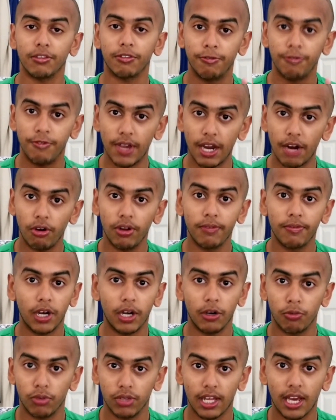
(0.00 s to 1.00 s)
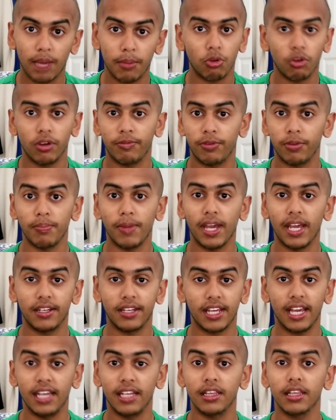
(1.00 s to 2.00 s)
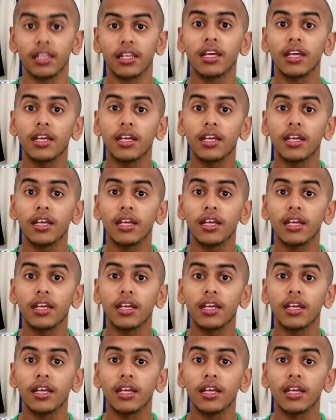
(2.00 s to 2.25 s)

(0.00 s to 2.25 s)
very reliable if you maintain